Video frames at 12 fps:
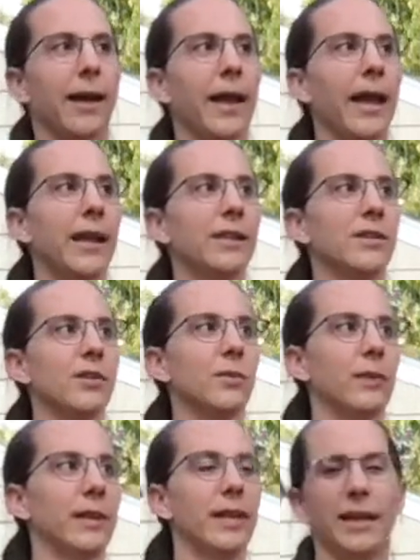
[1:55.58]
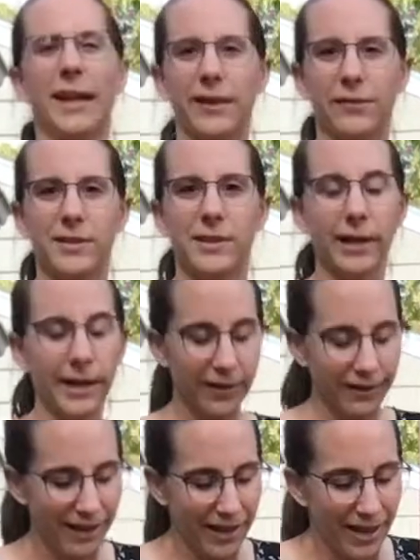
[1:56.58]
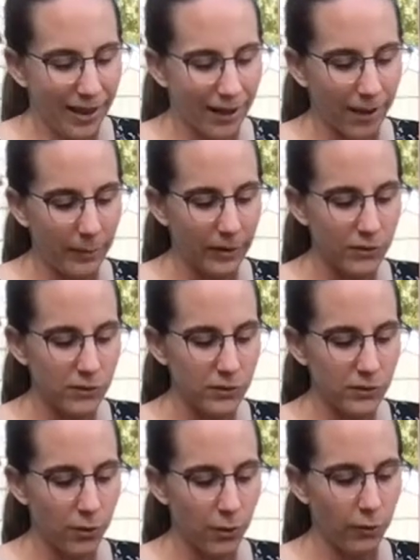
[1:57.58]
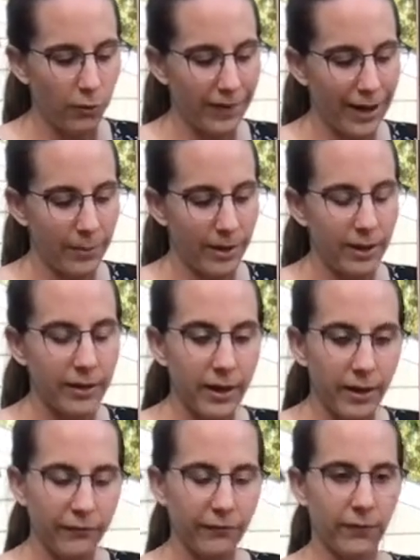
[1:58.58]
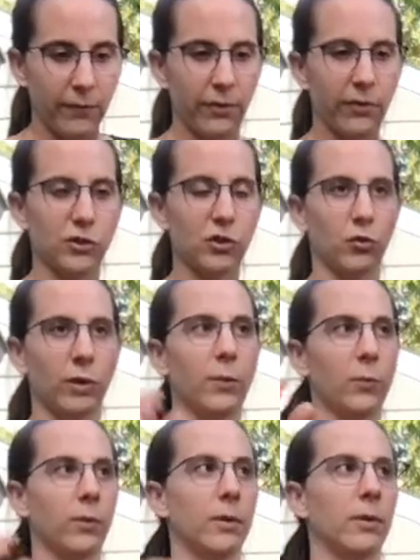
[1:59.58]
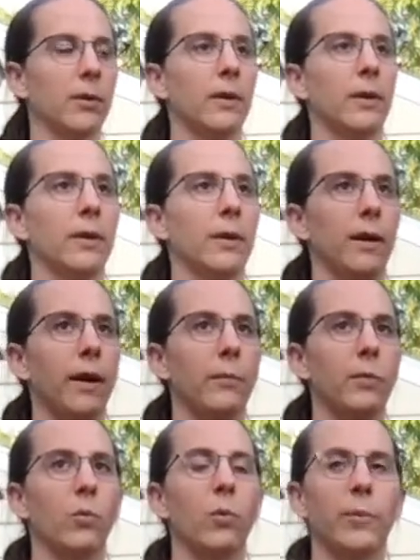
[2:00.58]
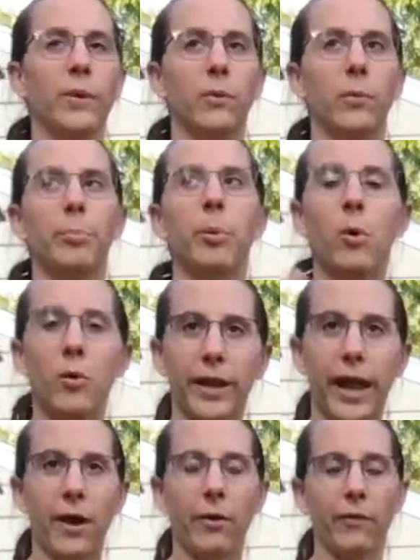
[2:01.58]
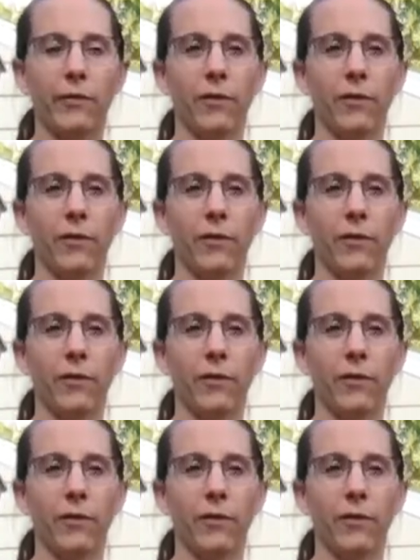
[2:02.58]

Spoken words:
and you'll get kind of stuck. If you don't grab it enough, the string will, you won't be able to pull it out